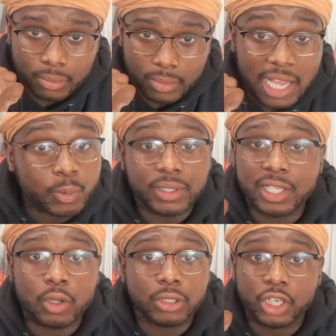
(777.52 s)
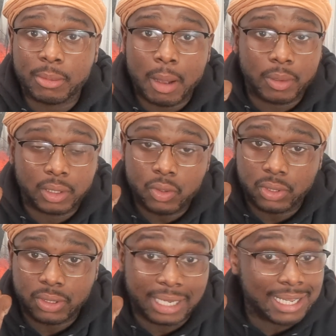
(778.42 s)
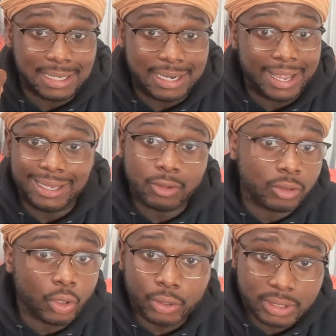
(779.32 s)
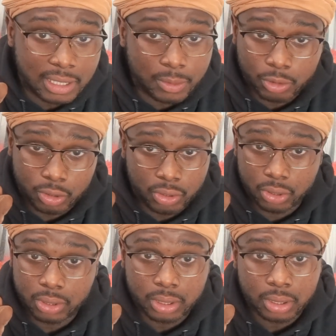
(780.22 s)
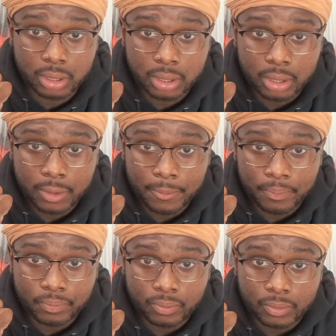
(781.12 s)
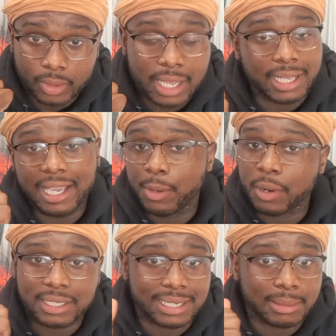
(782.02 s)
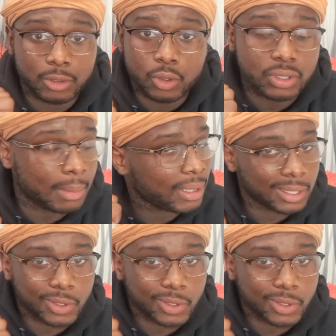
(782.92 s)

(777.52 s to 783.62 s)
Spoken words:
That's one thing you'll learn about with losers. Like I said, there ain't no loyalty with losers. And again, when I say loser, I'm not